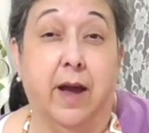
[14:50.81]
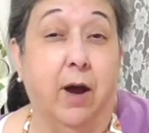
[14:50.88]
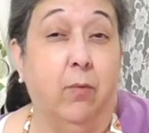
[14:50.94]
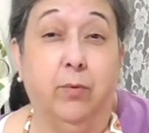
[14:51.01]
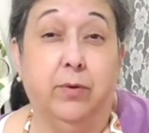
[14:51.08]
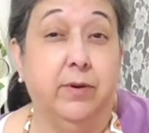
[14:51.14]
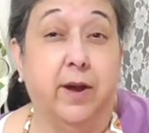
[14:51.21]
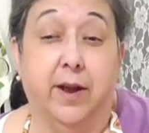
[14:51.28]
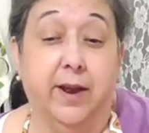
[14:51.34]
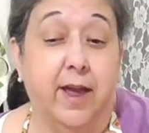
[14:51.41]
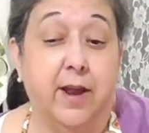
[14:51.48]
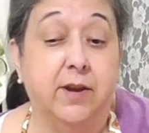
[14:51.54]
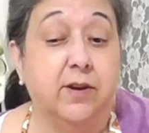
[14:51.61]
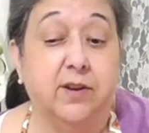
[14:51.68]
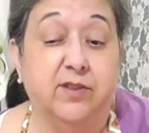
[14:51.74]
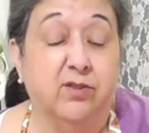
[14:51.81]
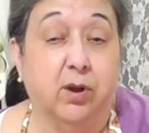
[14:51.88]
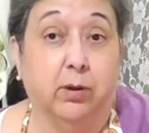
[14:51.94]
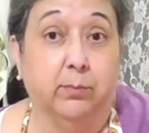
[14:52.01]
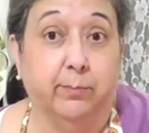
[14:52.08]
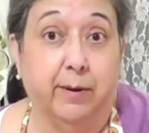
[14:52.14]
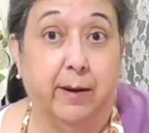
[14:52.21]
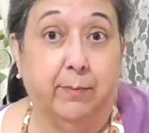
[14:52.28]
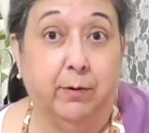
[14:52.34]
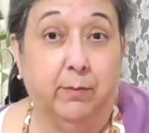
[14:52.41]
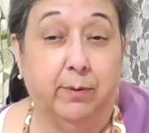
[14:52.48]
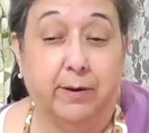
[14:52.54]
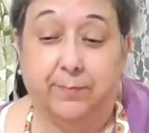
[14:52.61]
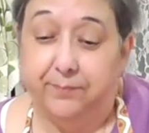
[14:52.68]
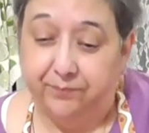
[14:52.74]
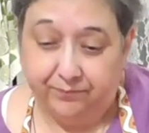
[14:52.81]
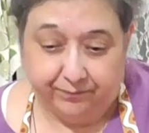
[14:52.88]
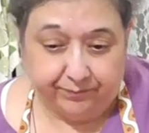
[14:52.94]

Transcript: I would not add any salt and pepper, but